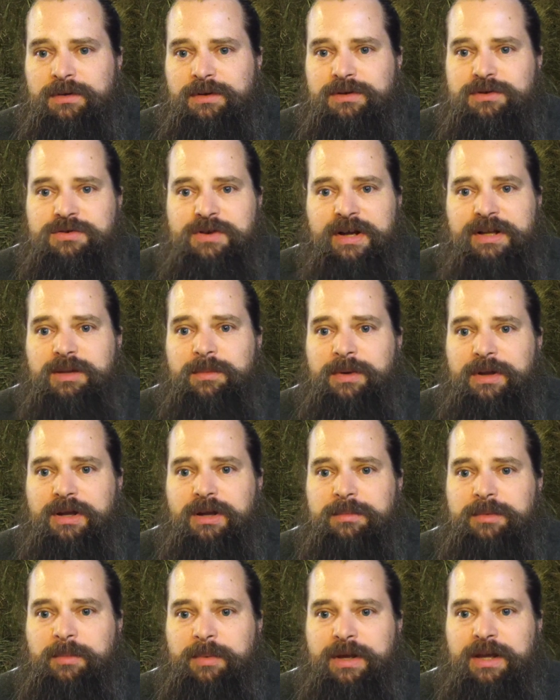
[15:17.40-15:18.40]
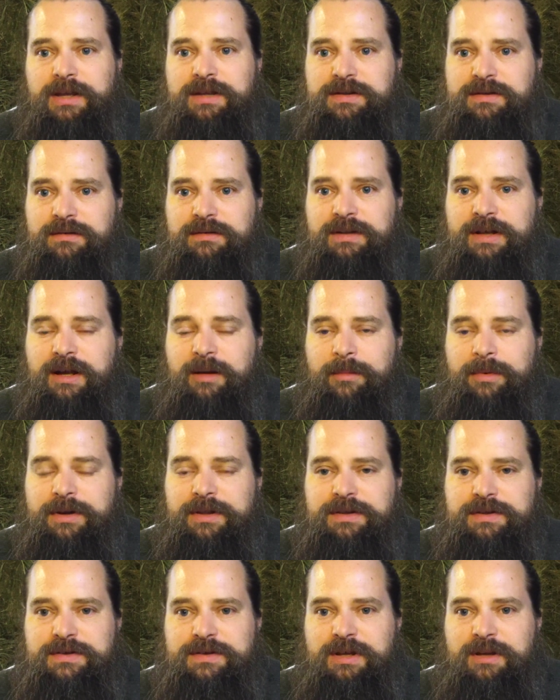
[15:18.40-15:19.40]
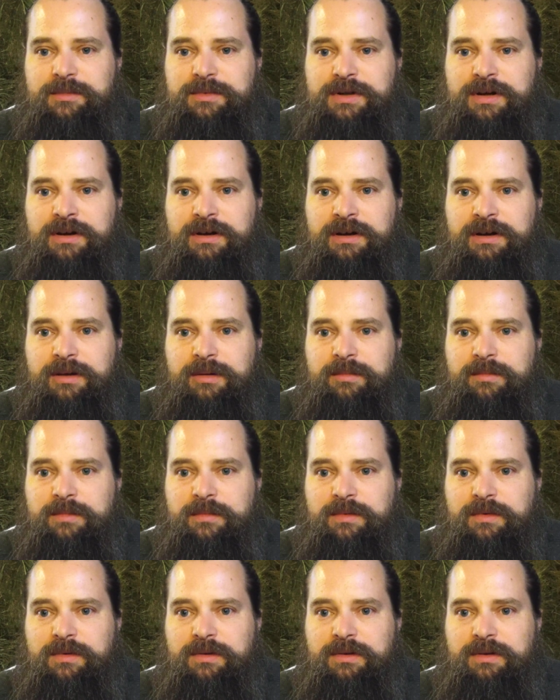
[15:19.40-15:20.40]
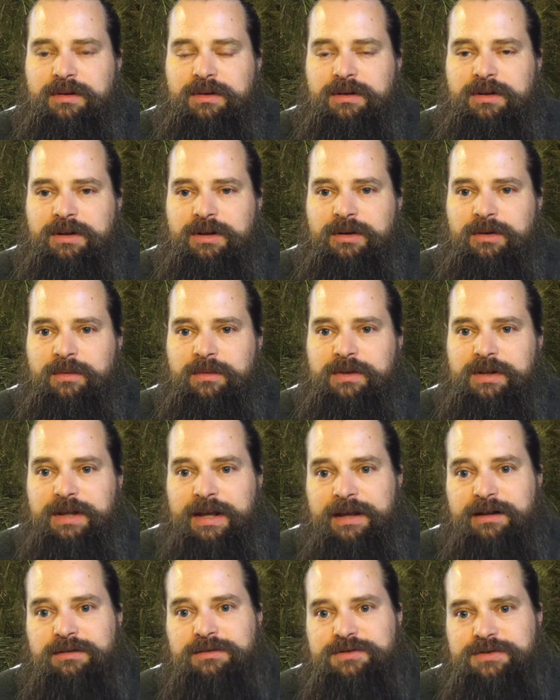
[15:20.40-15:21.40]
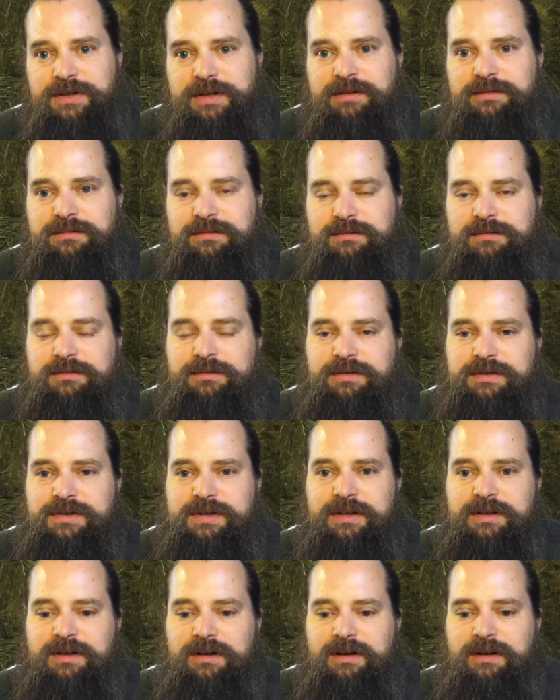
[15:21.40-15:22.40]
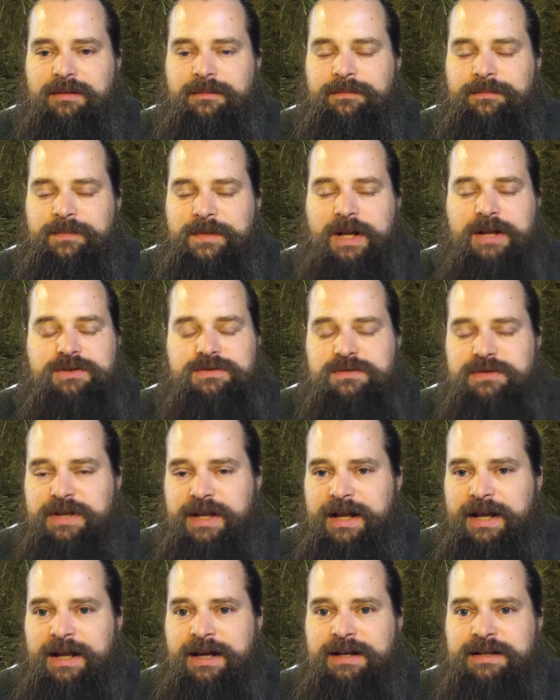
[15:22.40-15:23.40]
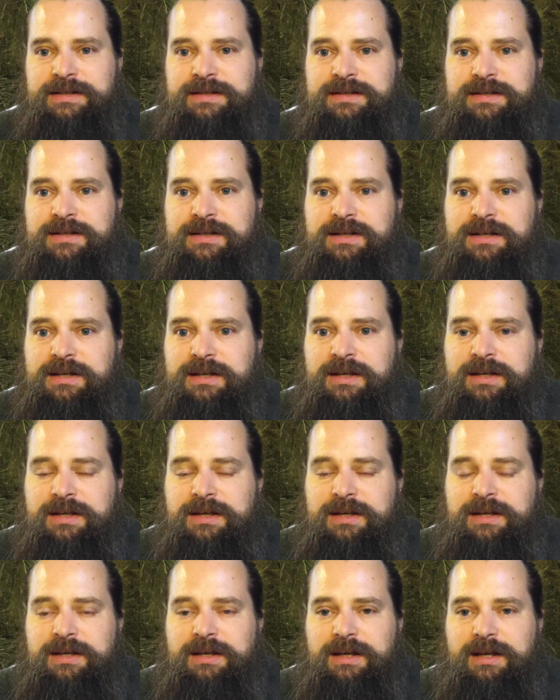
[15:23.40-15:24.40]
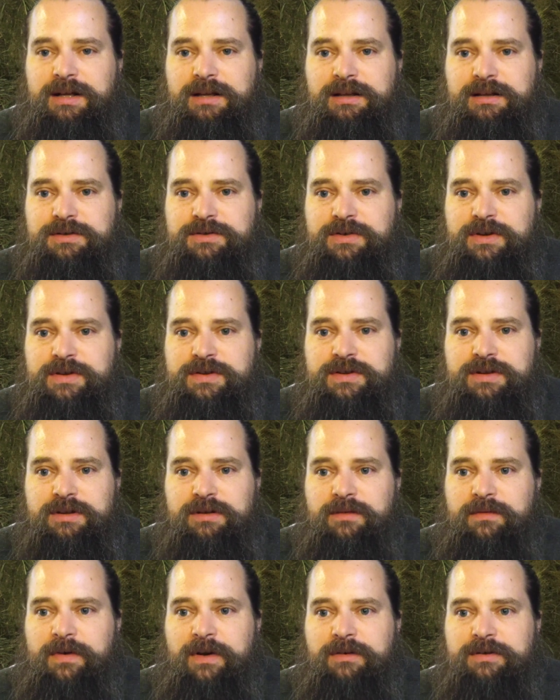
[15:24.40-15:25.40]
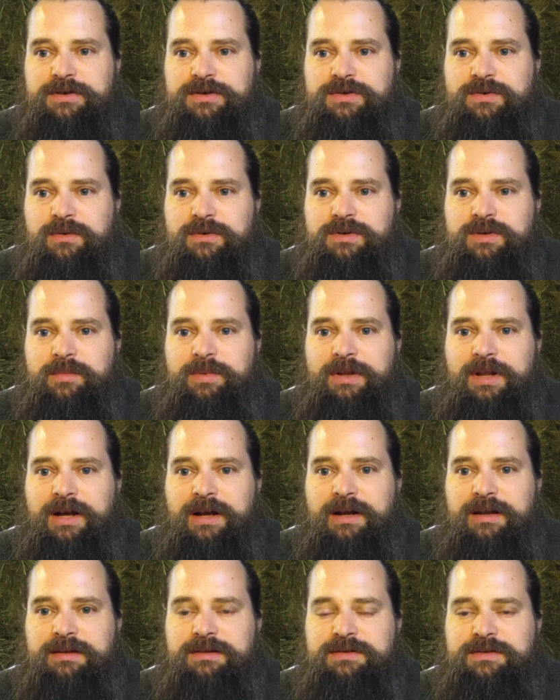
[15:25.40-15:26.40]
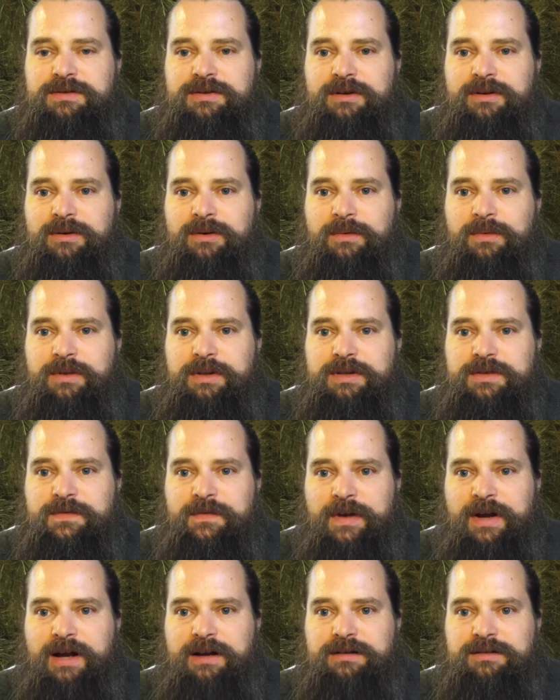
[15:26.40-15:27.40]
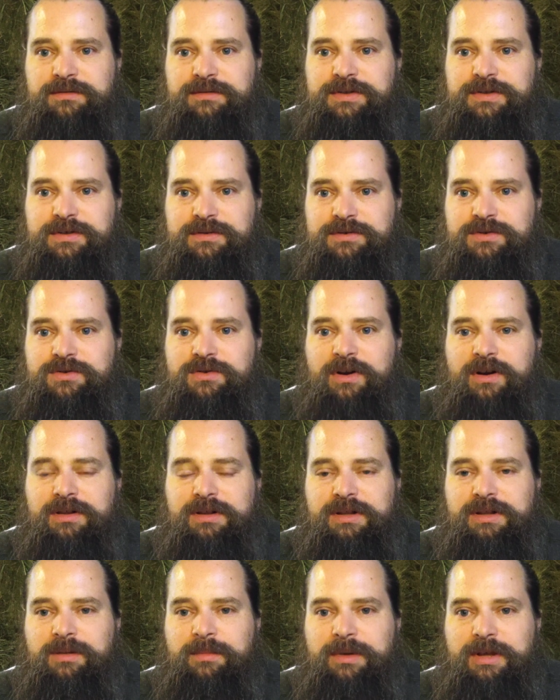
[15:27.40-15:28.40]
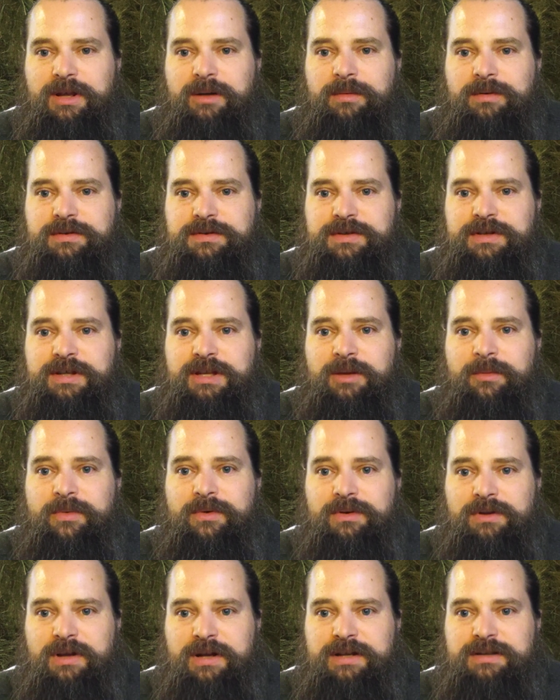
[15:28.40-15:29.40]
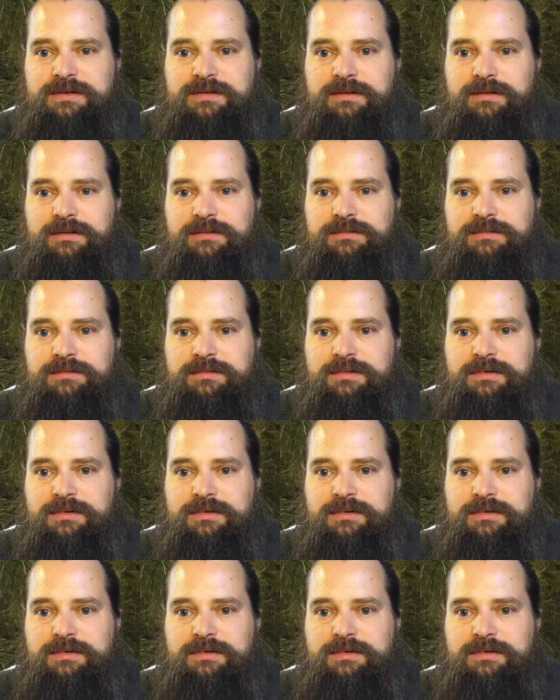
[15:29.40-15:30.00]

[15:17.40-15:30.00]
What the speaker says: They're trying to pick up the pace on that, but at the same time, the energy, said natural gas and electricity are very short supply. So these factories are struggling to be able to keep their lights on.